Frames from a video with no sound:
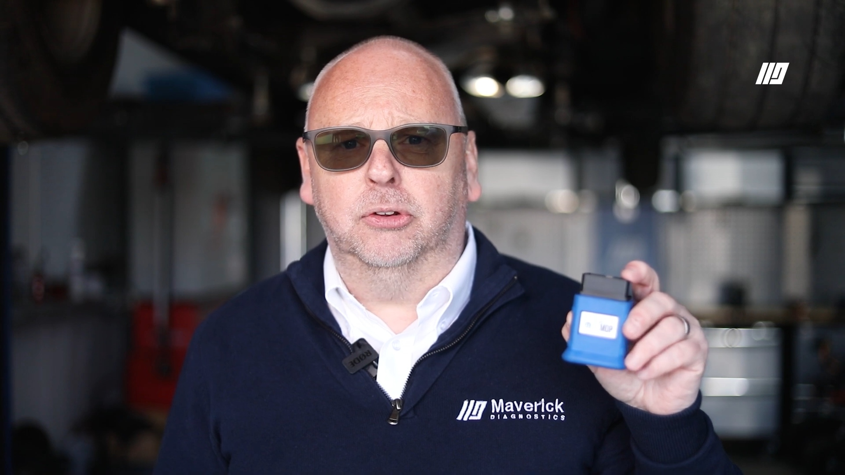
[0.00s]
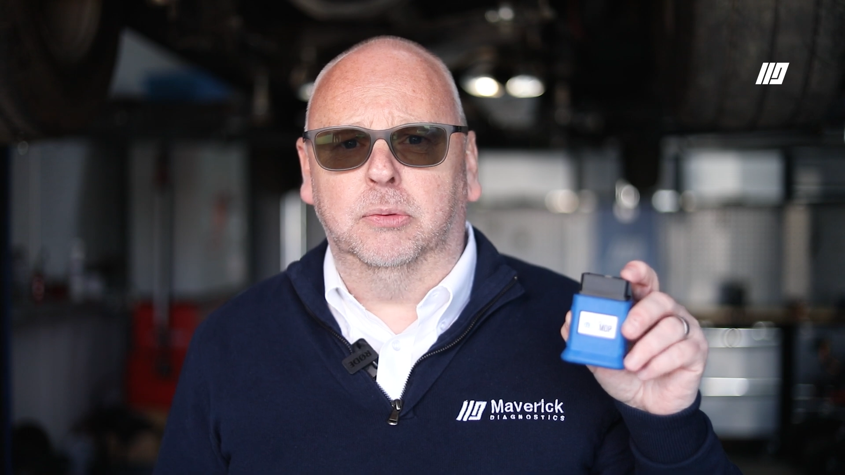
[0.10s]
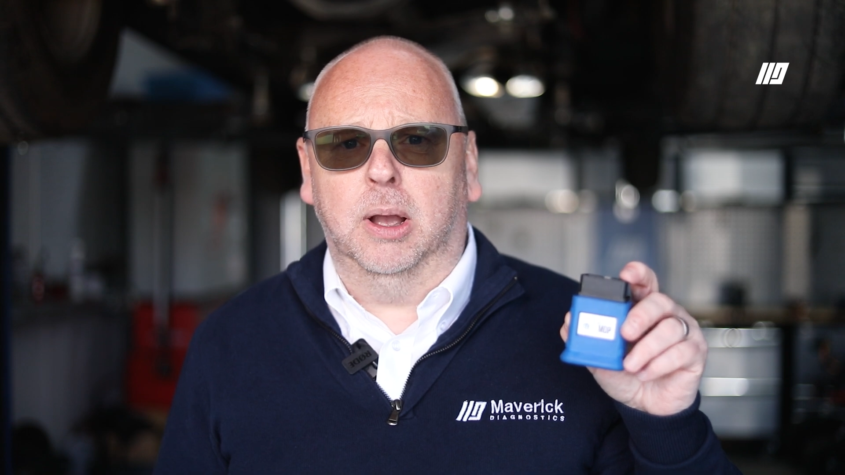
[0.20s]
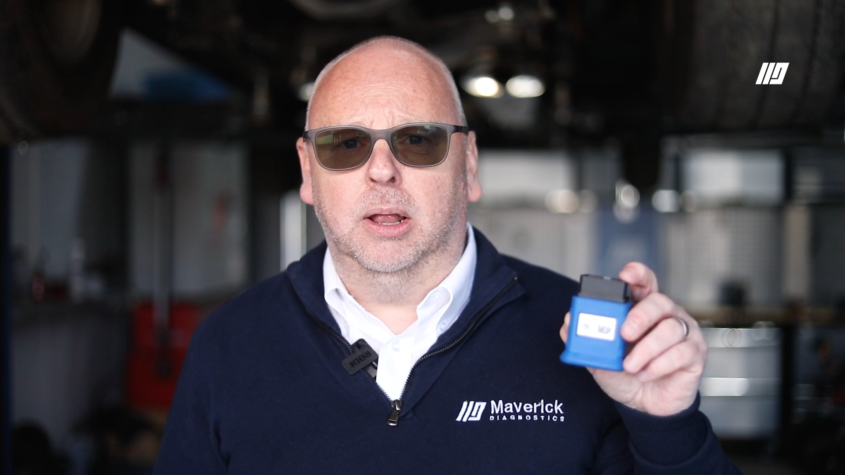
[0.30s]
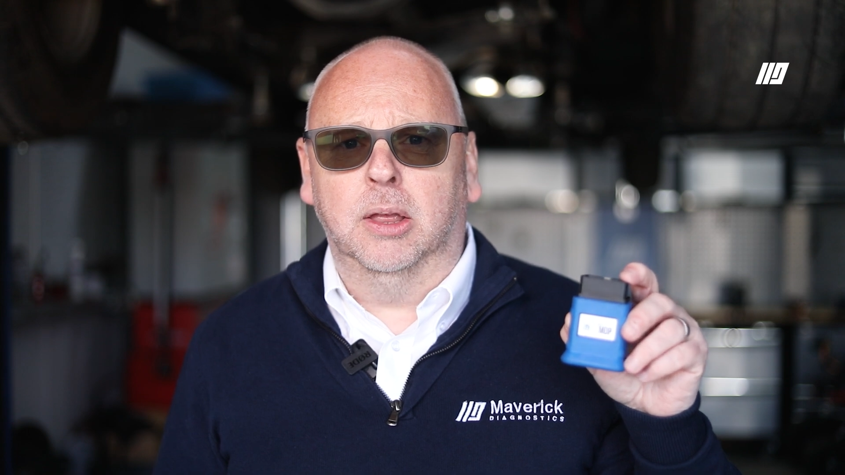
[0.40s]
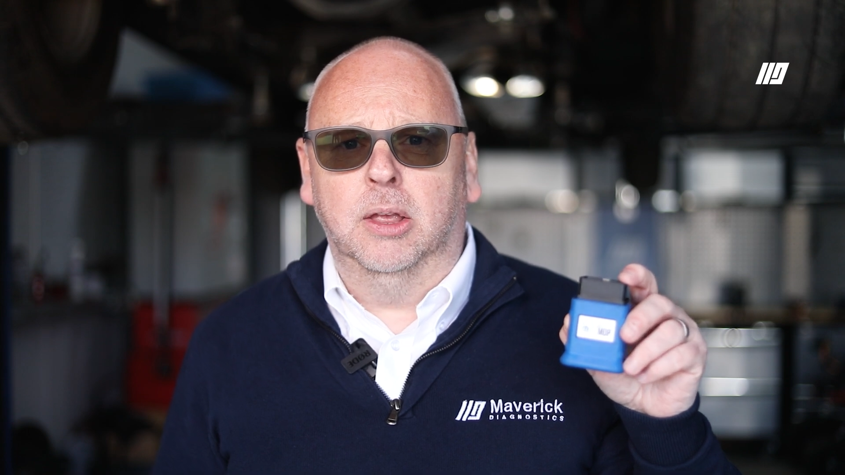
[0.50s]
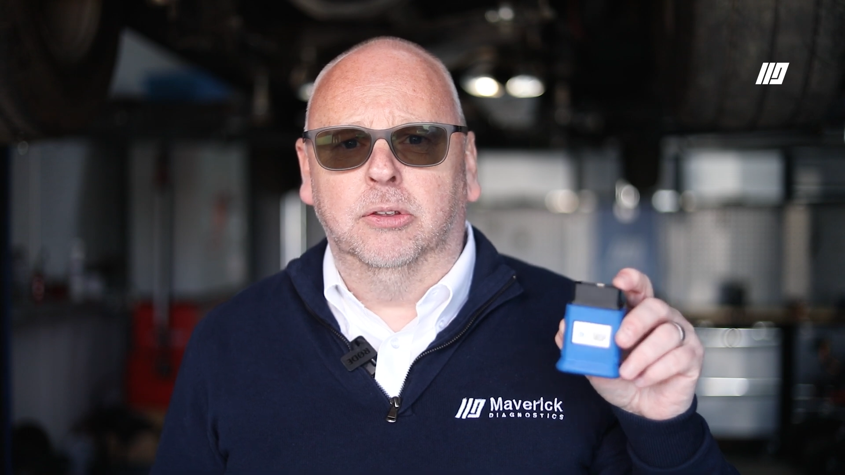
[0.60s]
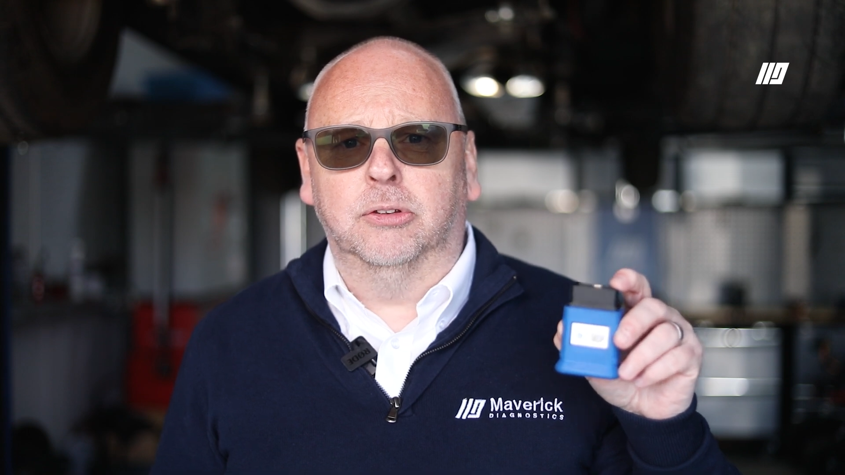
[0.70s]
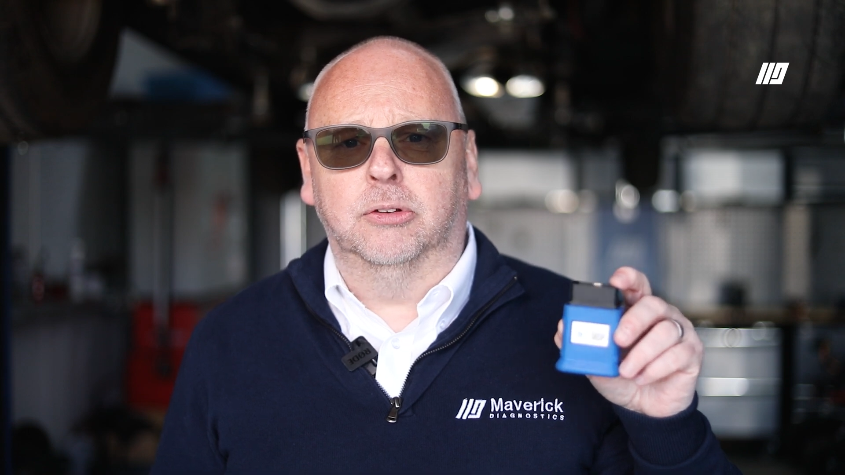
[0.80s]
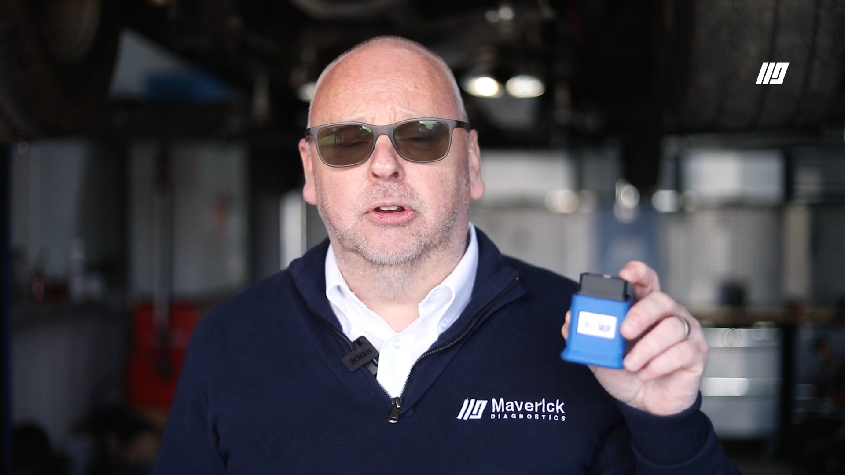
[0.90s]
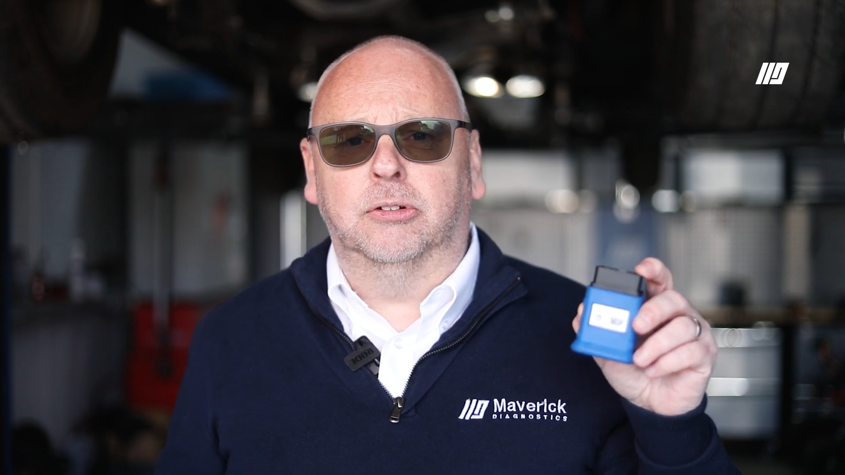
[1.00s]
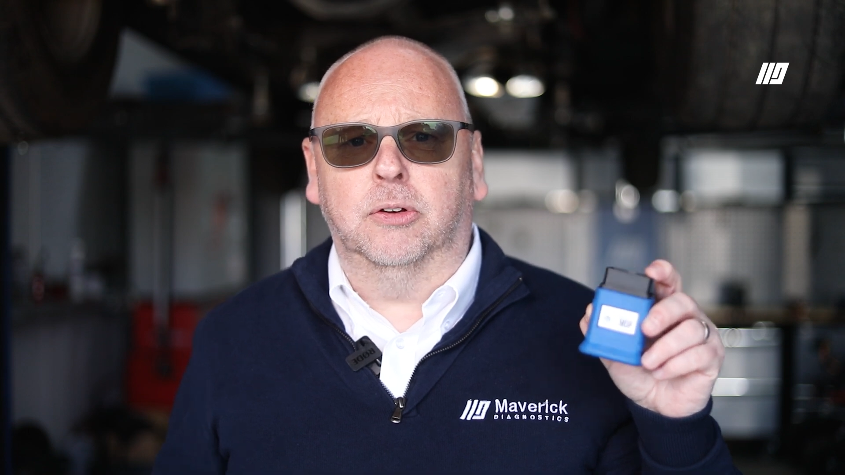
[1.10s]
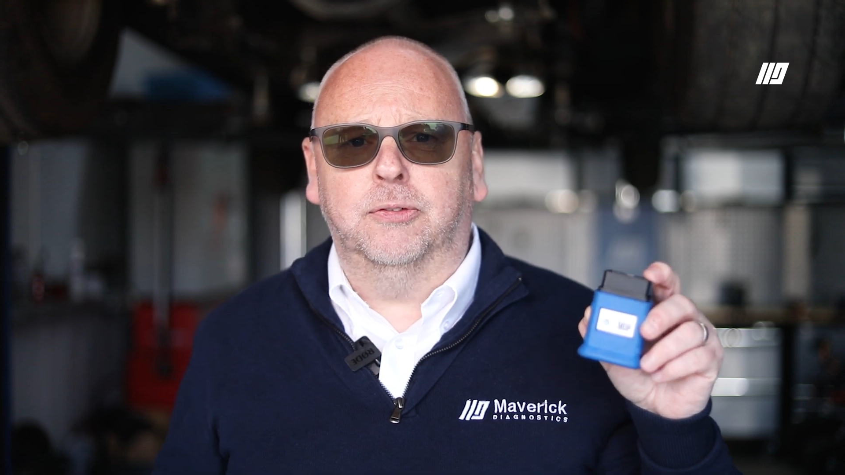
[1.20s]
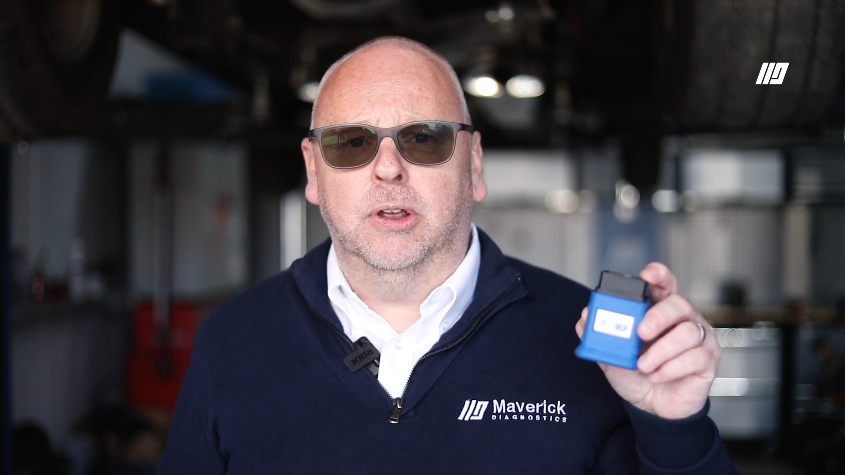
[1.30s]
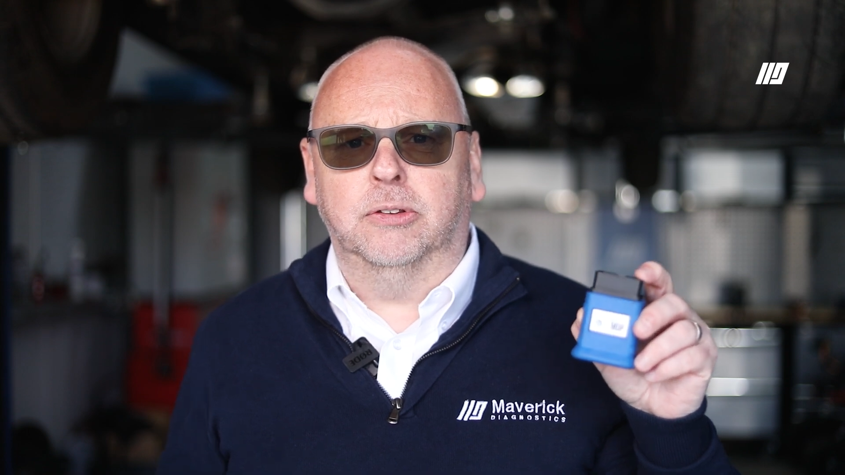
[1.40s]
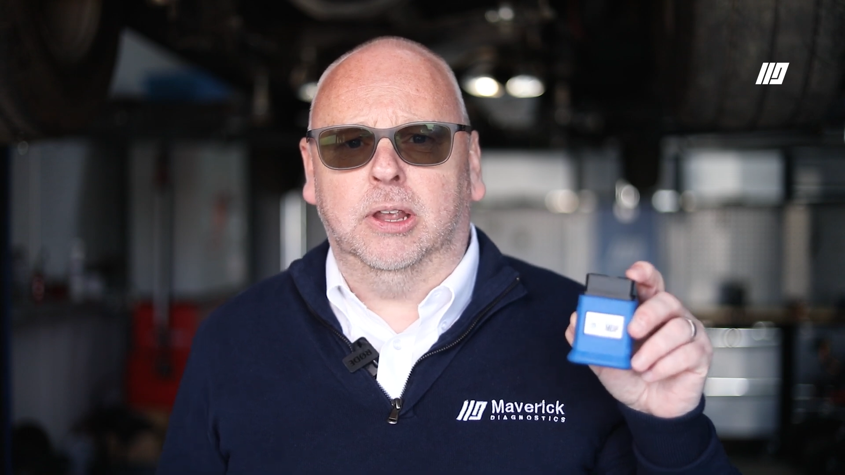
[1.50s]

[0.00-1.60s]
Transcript: as well, such as your Fiat